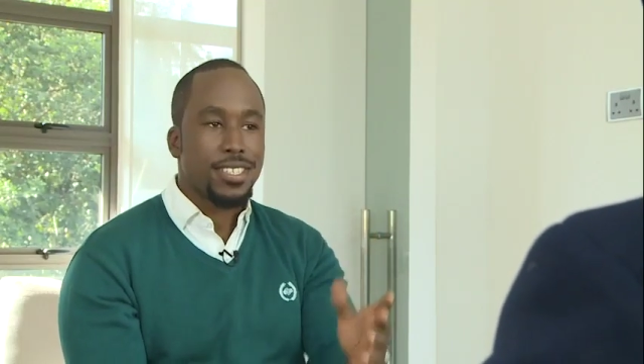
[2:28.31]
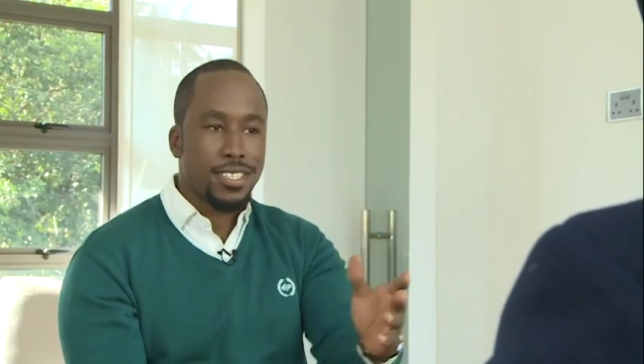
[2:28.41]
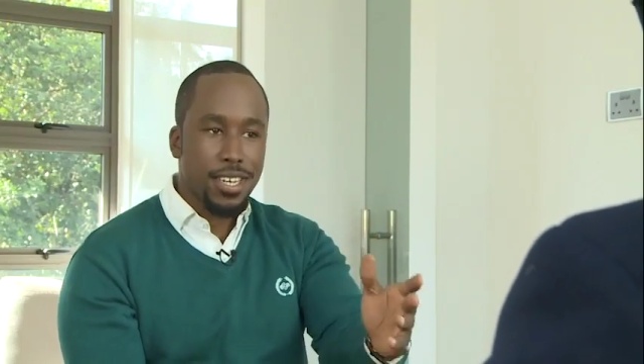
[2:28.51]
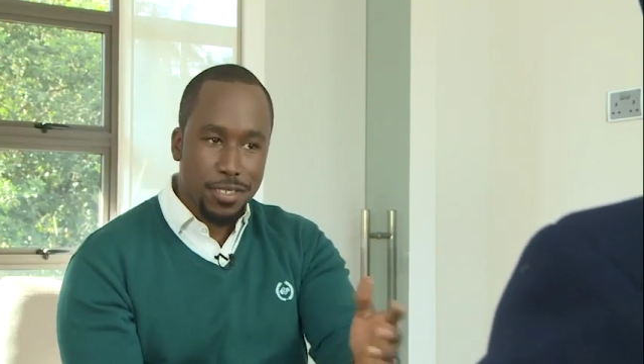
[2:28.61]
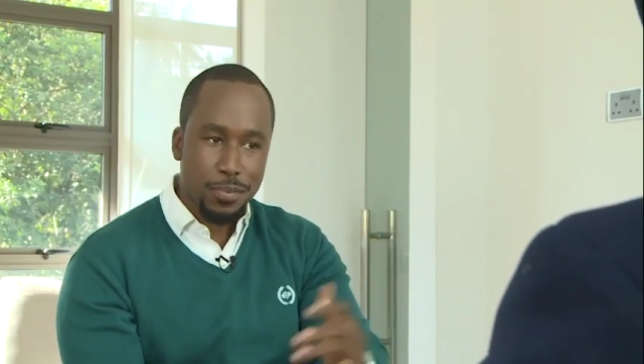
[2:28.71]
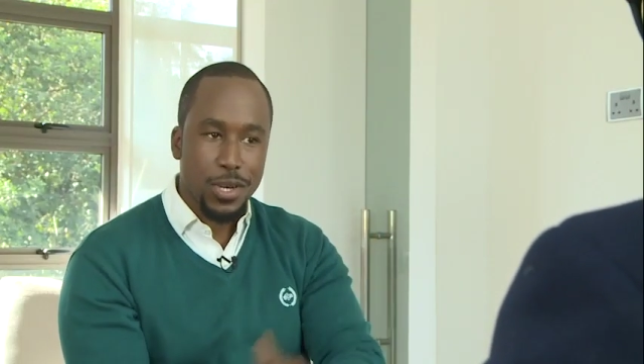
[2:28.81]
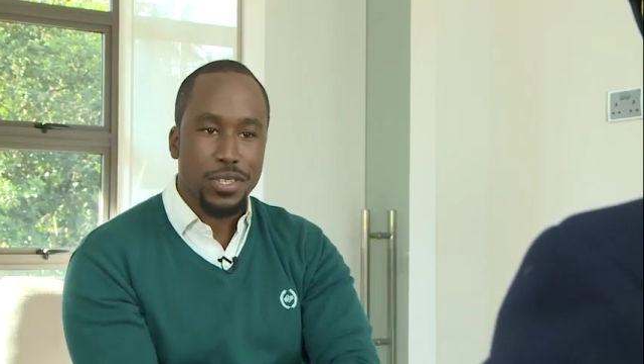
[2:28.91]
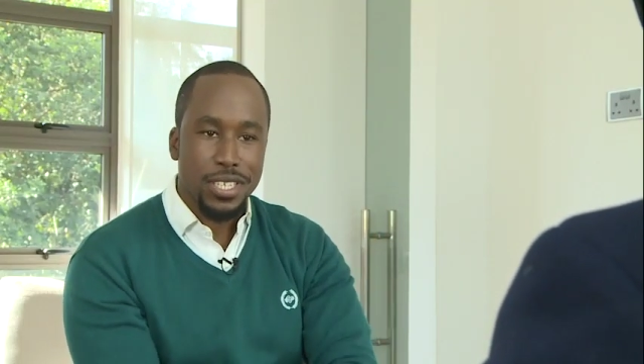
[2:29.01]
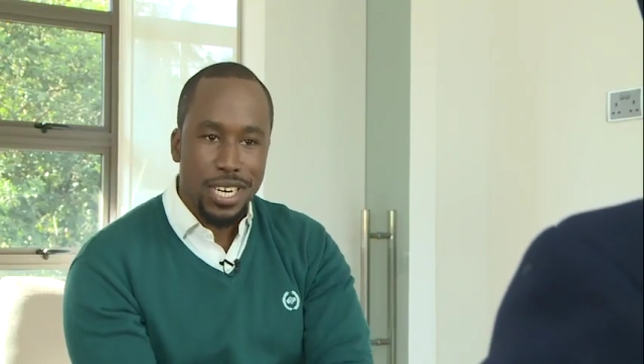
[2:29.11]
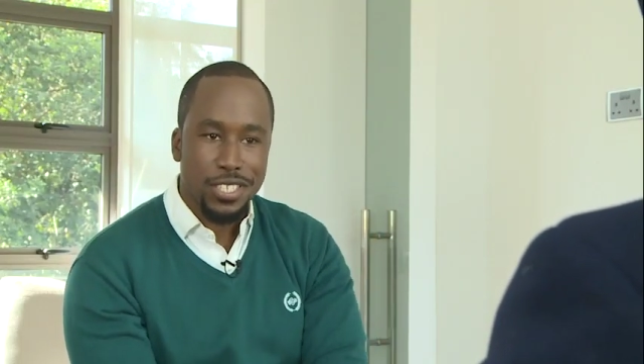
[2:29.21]
Tell us about the
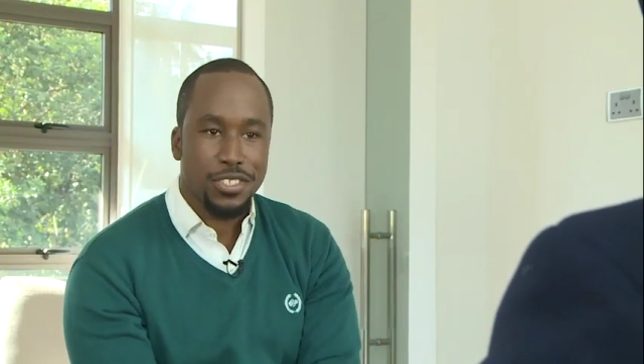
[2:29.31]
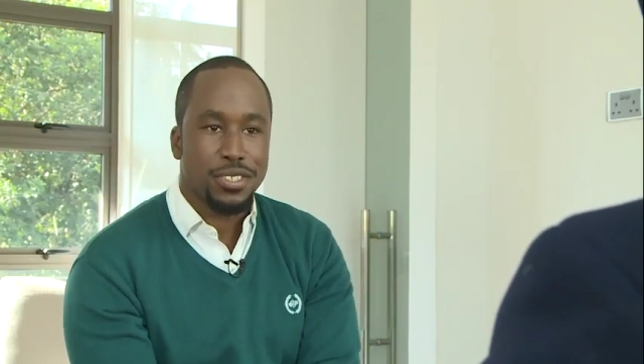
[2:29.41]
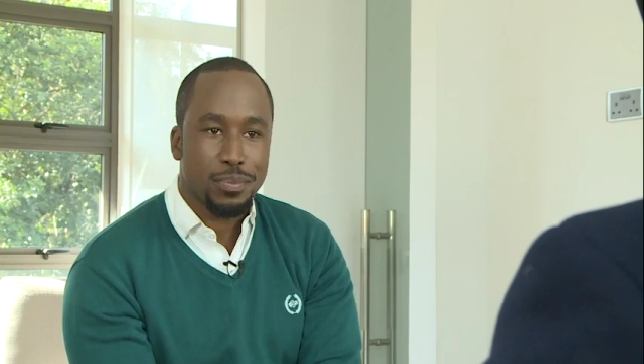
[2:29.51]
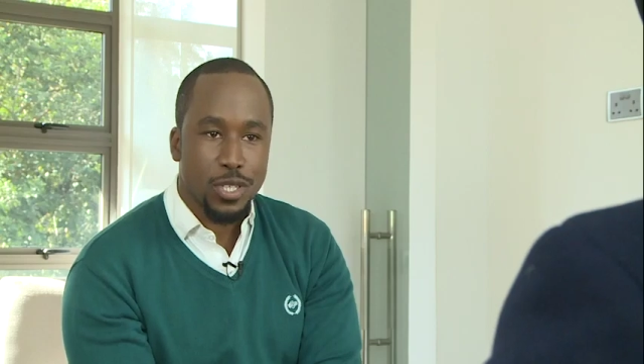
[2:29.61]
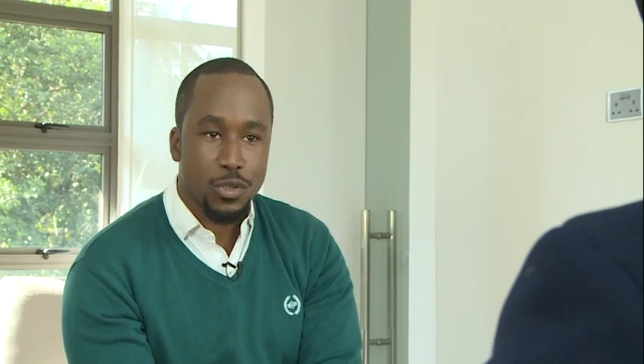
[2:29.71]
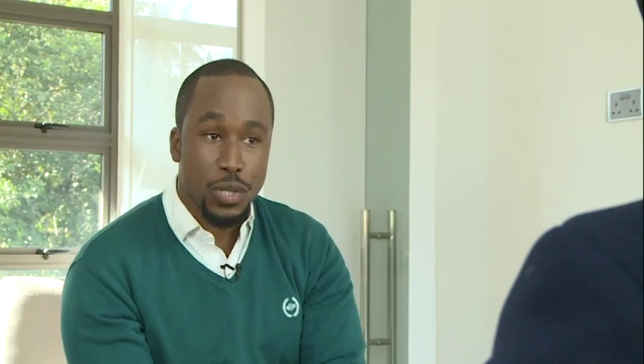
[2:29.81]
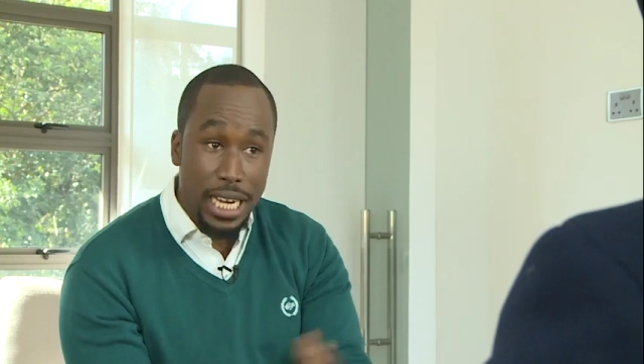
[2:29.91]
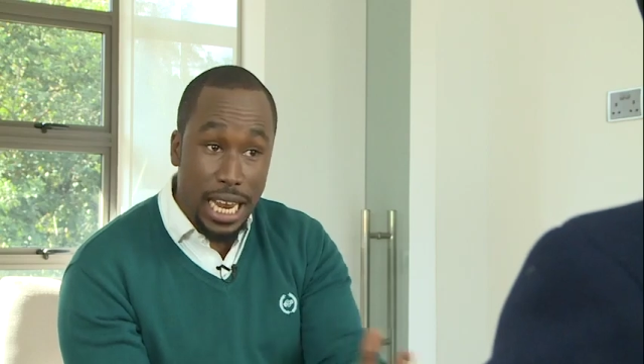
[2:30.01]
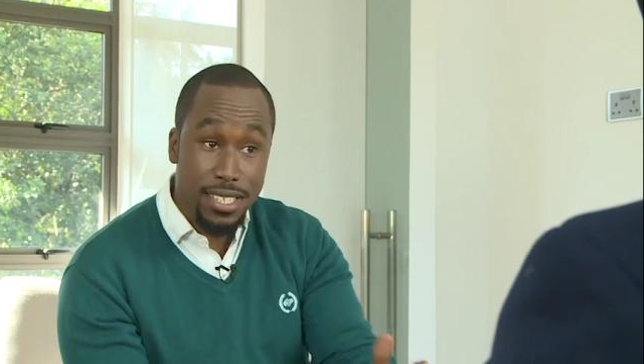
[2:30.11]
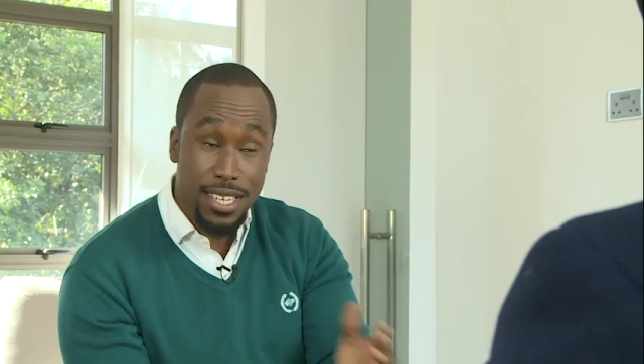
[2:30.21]
relationship between
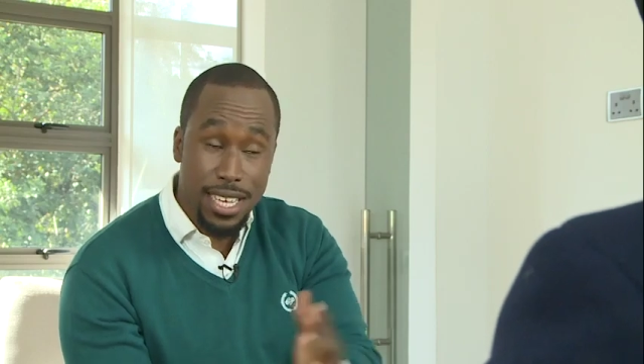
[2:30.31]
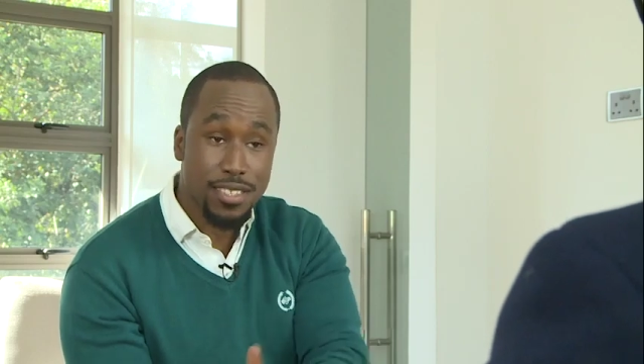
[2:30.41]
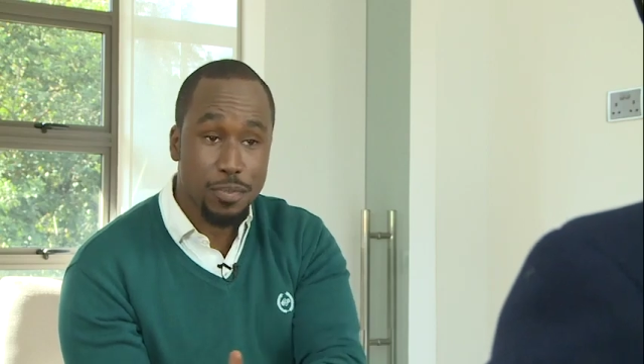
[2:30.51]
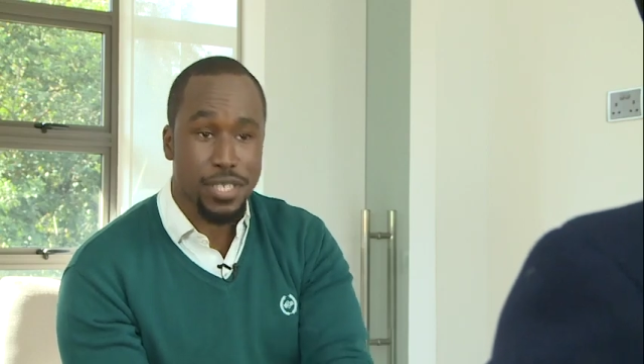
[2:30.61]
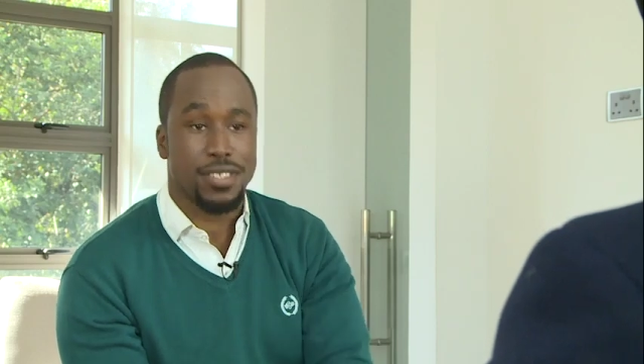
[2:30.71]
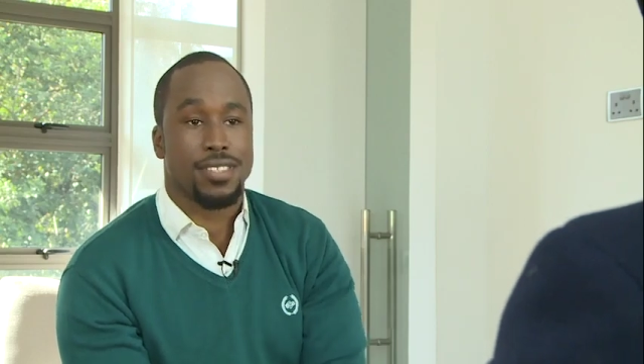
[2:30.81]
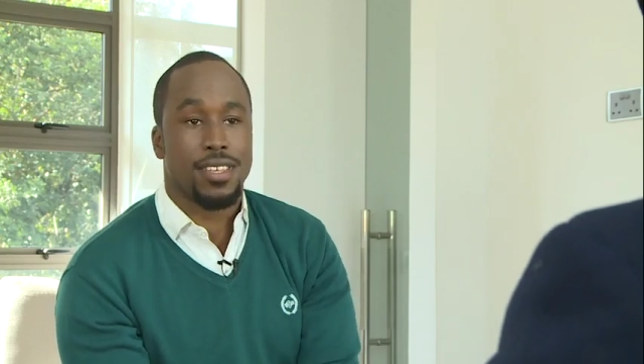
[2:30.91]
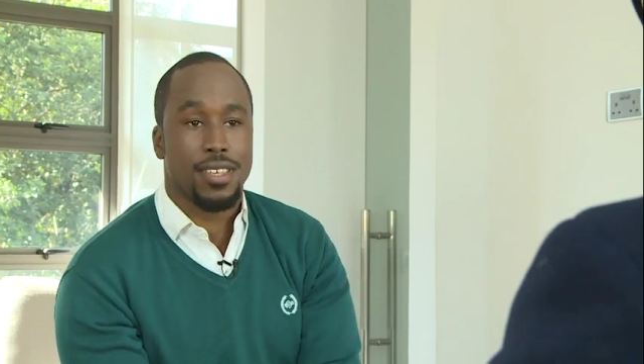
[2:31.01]
light and space.